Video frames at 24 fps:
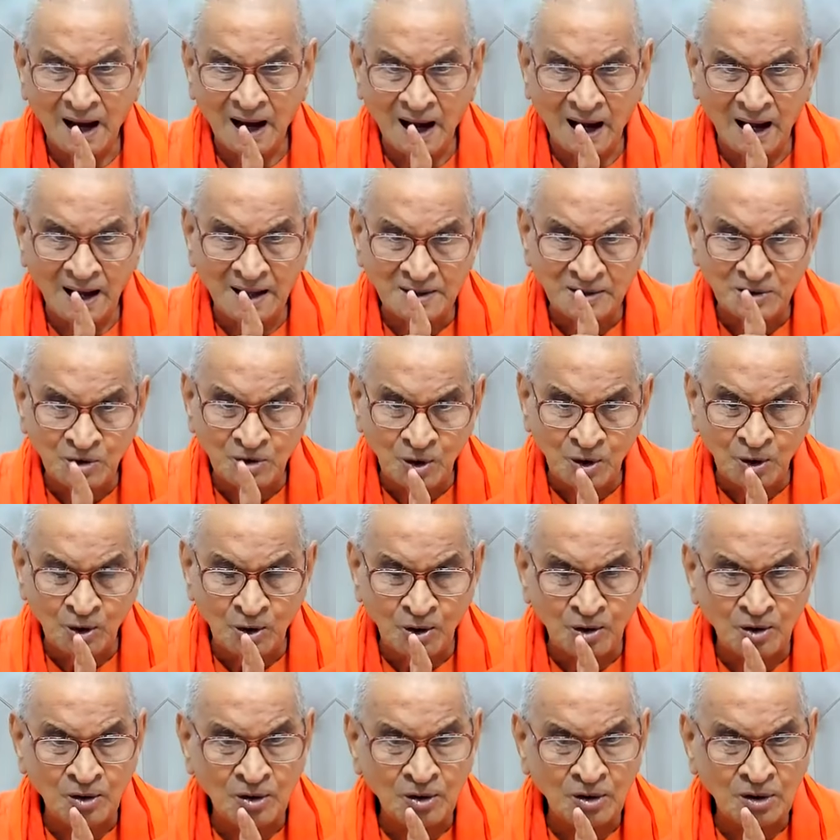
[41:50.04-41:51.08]
I
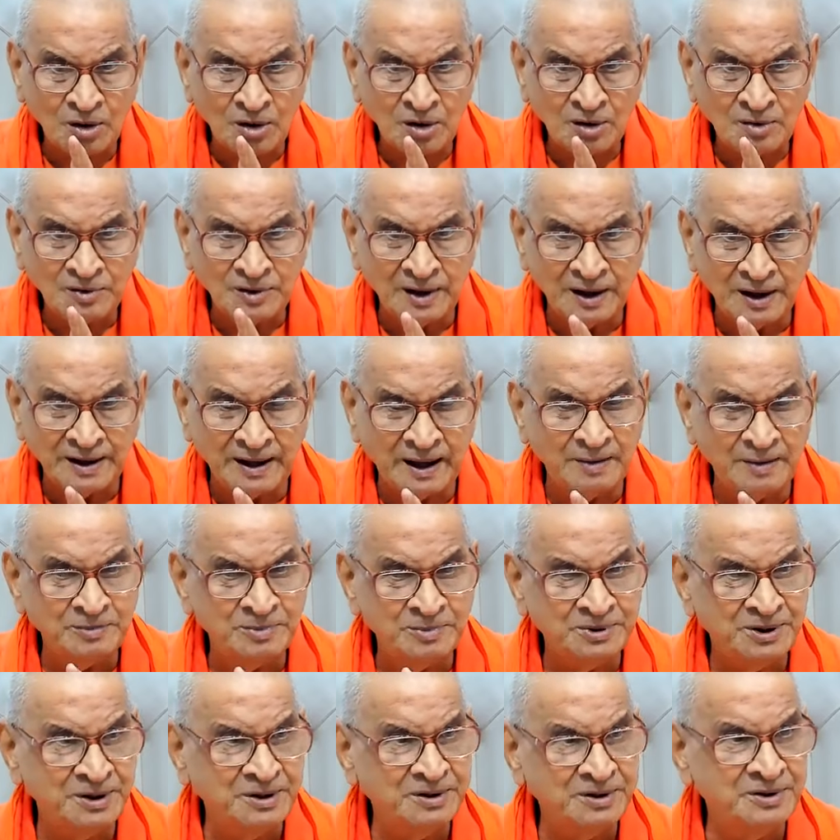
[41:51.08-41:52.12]
know that I am
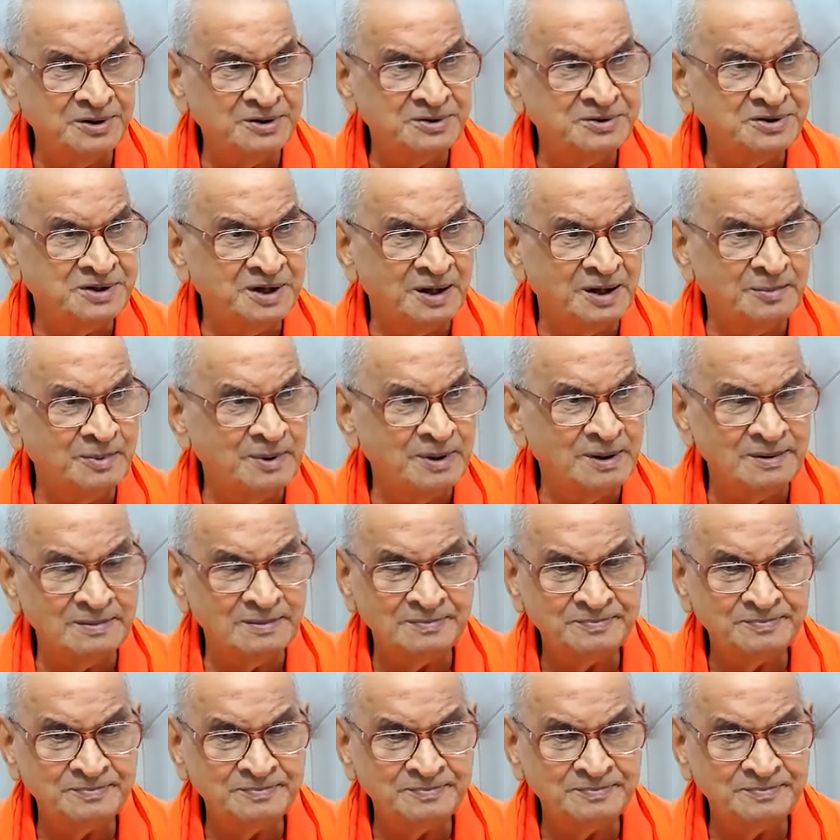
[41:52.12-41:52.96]
seeing this table.